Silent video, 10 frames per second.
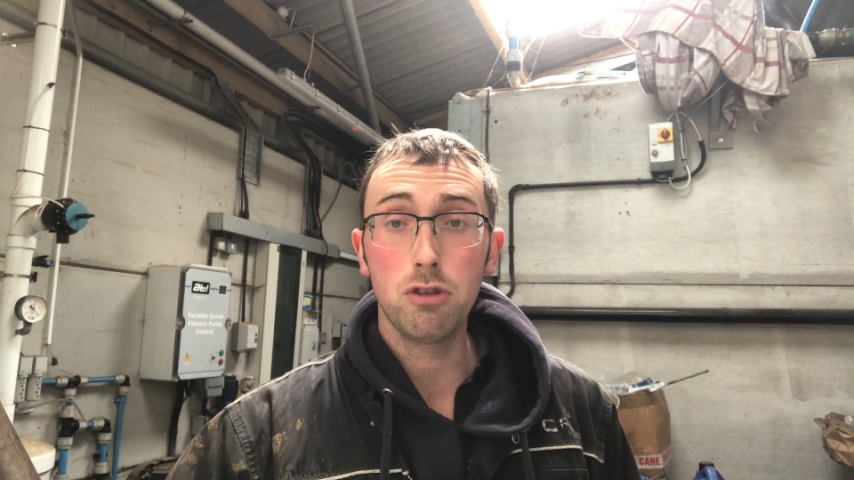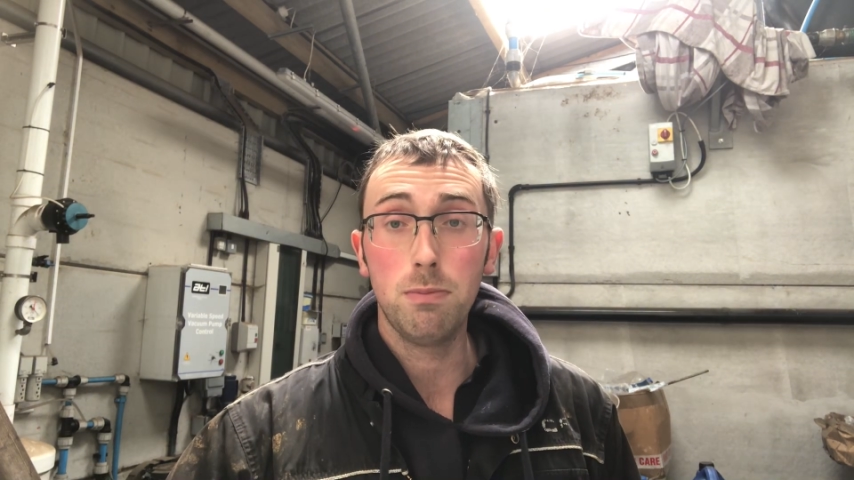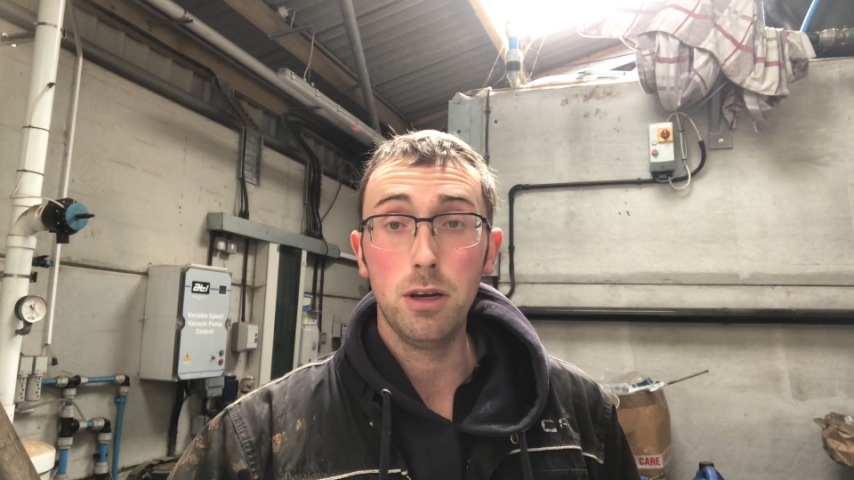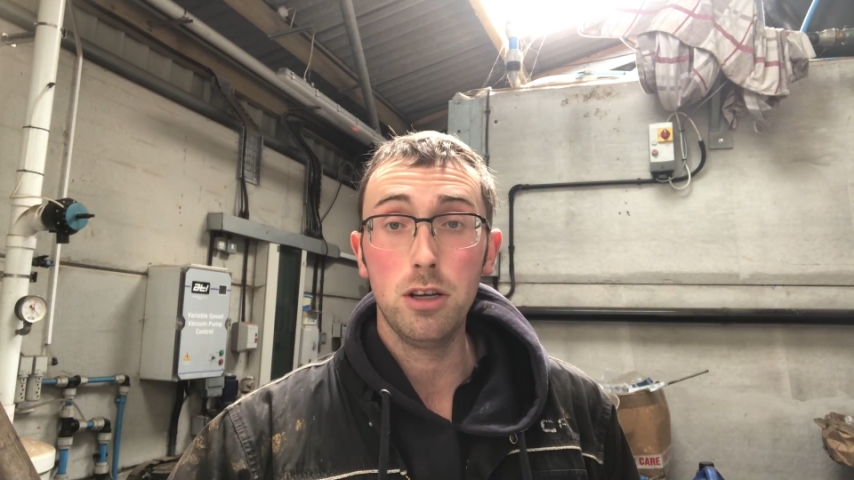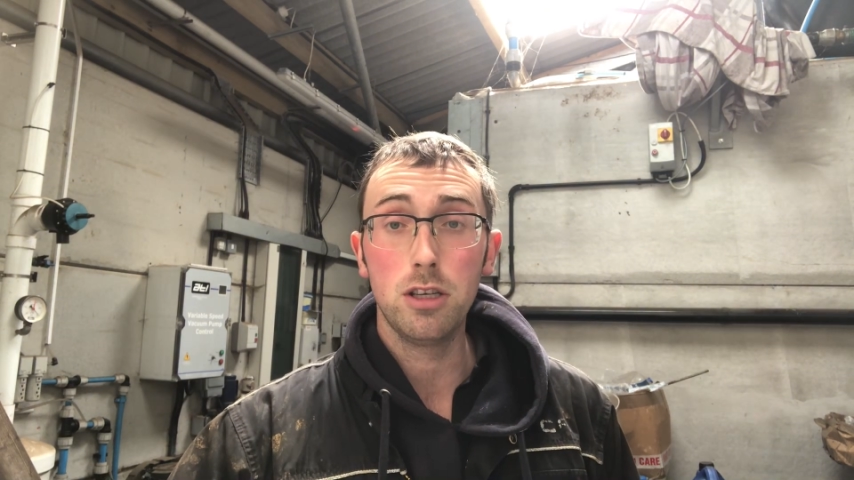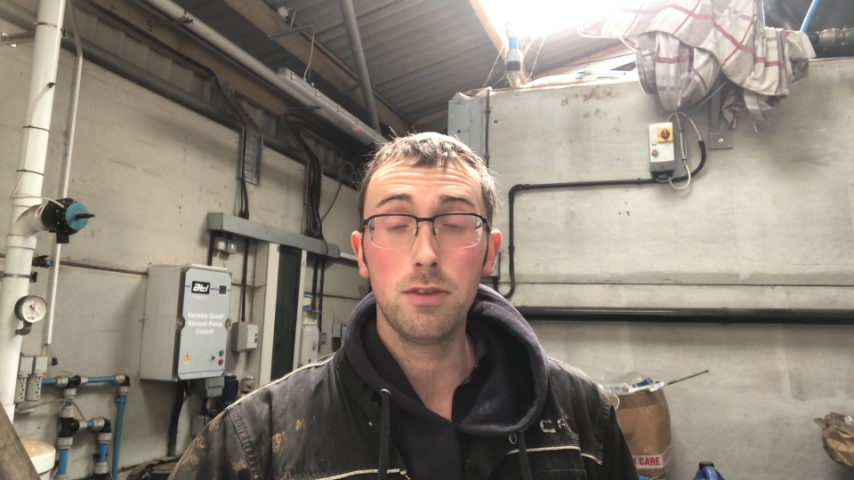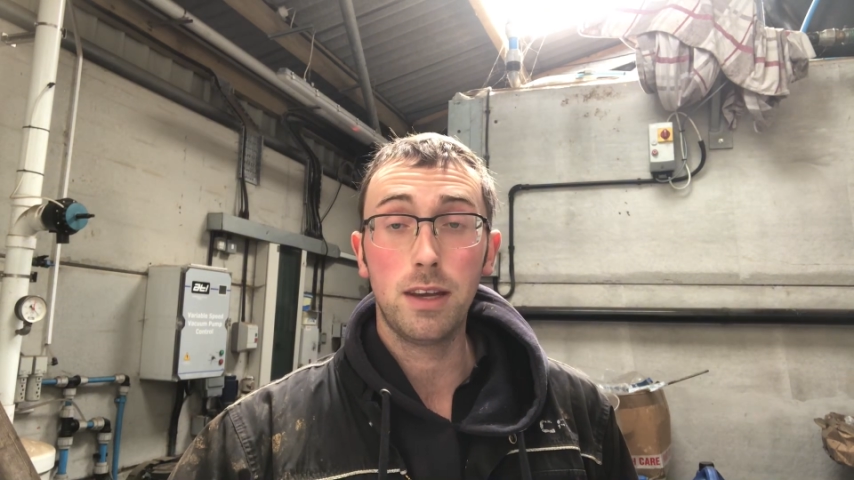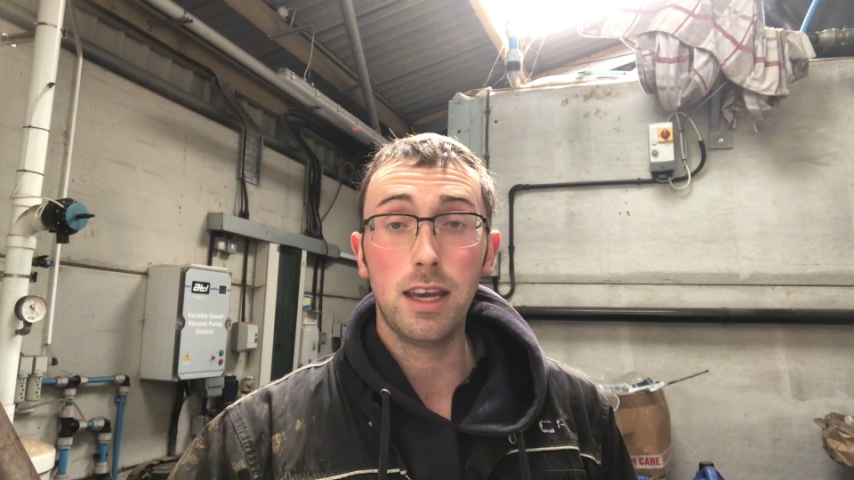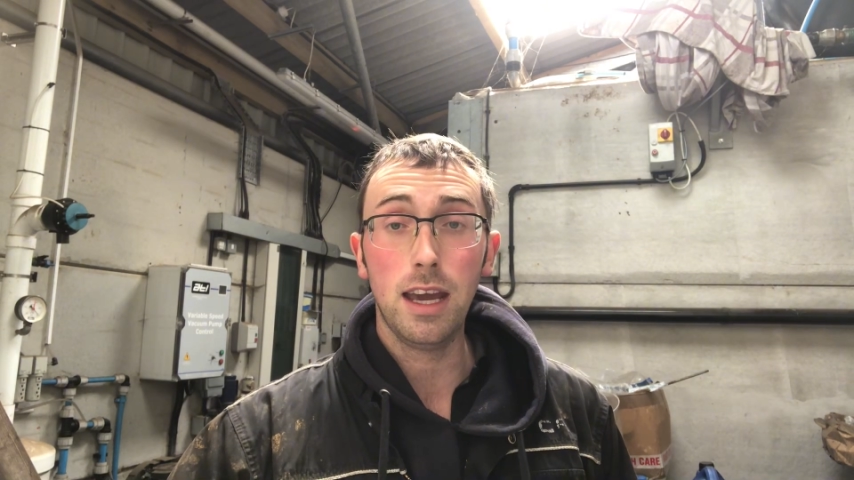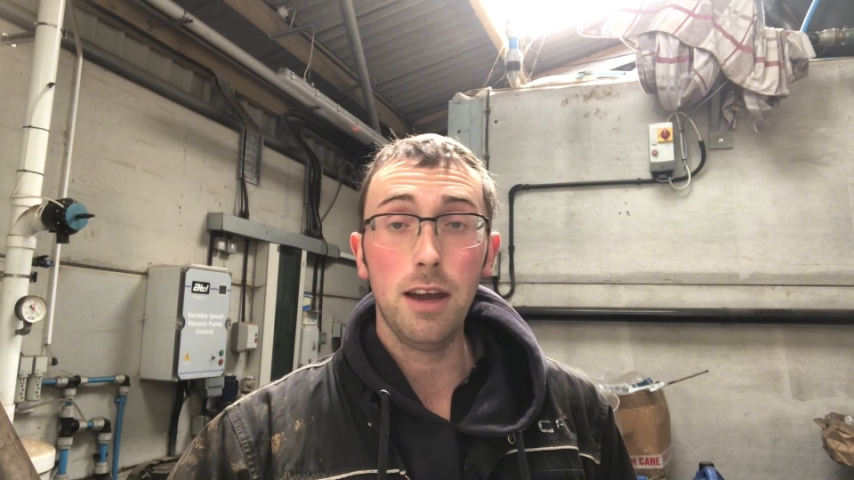purchase of a
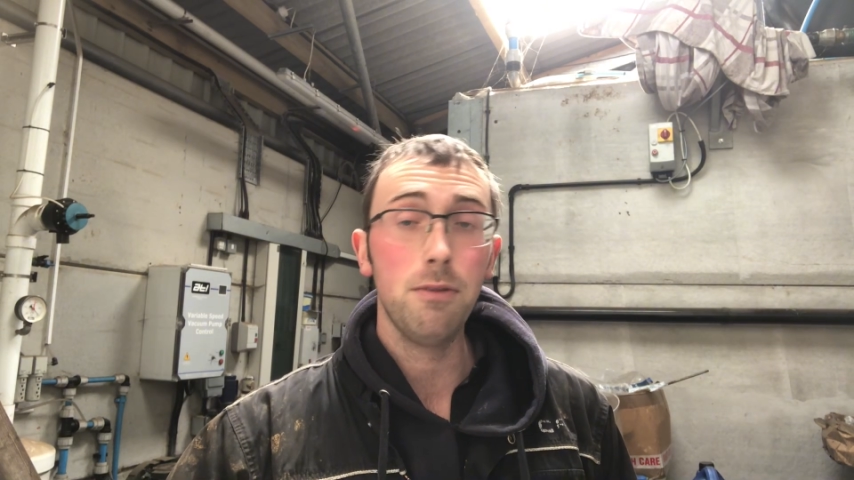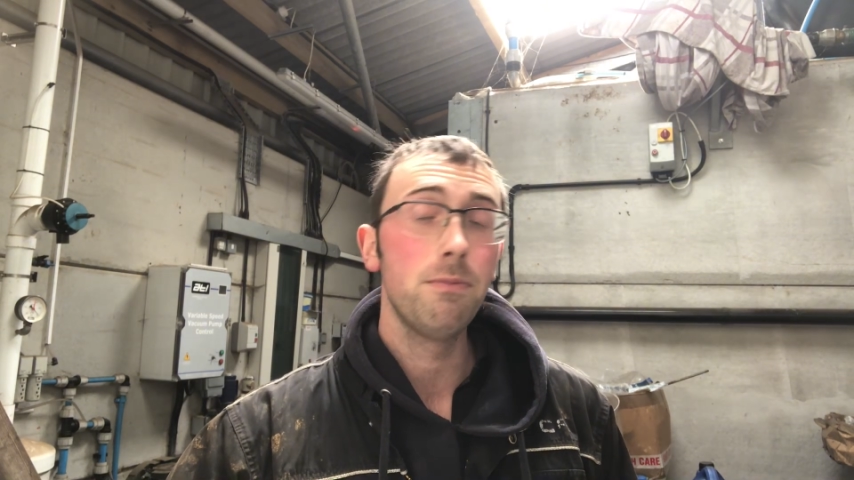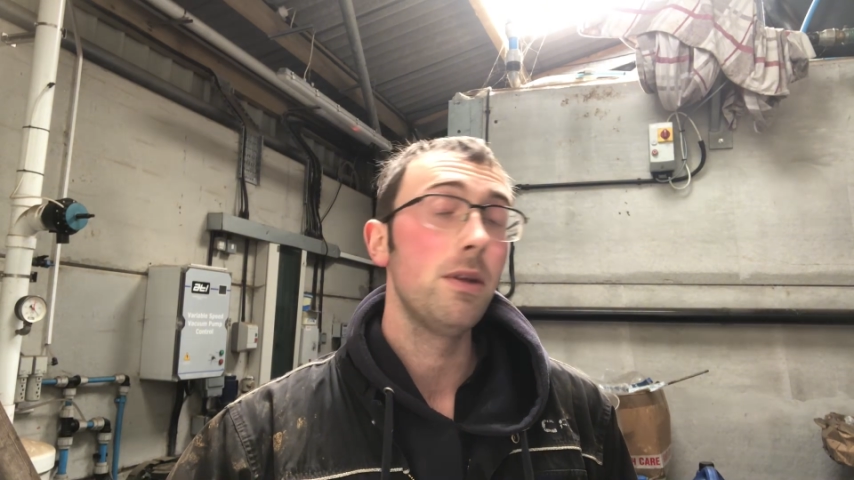cow.